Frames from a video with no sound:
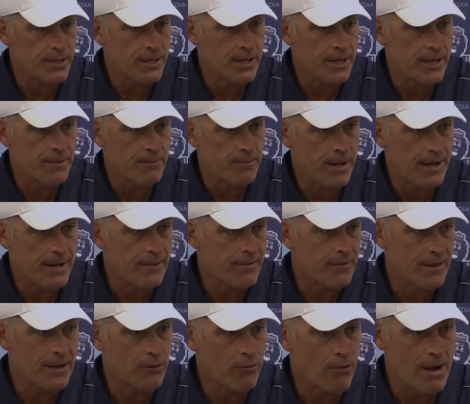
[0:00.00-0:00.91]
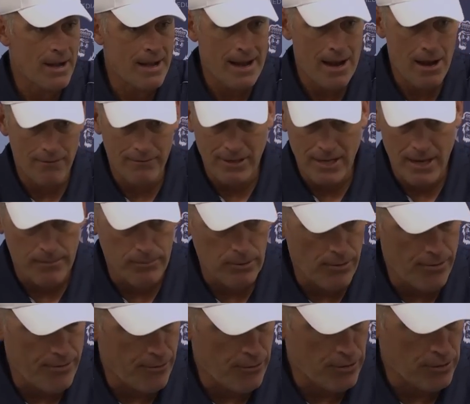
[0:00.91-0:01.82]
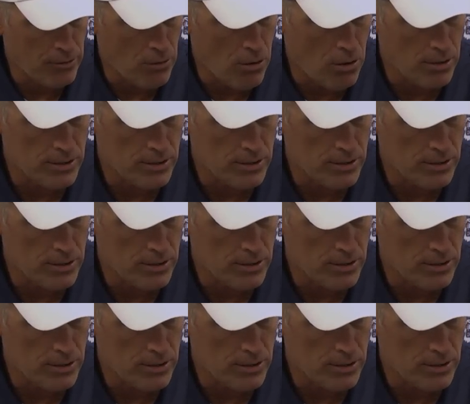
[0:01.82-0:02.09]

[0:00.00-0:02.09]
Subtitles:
I can think right now of a couple 3rd and